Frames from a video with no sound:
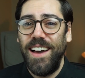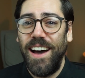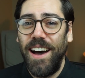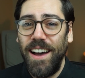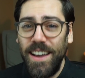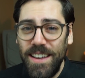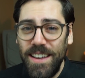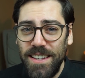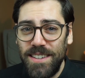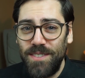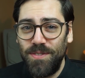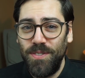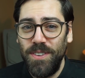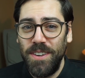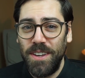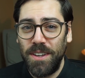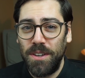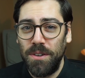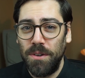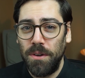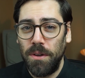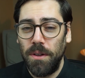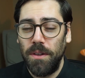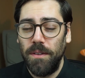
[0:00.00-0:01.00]
ICE
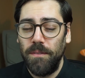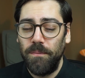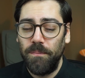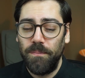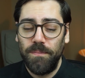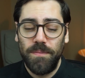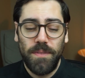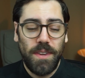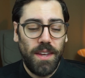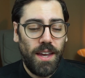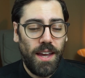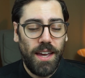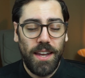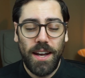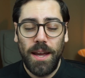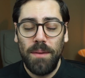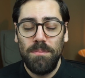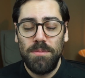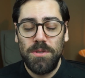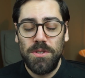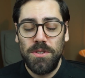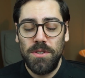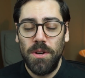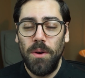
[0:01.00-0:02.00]
vehicle. And I'm
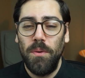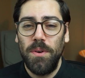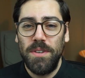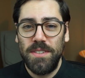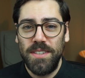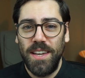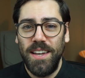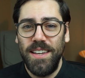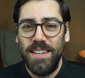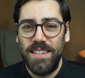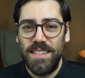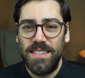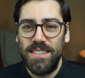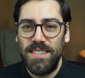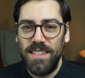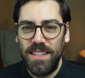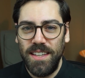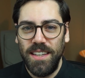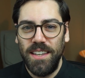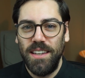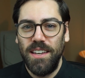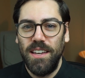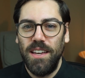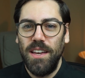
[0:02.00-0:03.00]
so excited to
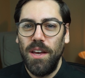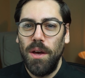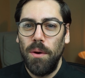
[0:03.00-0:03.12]
see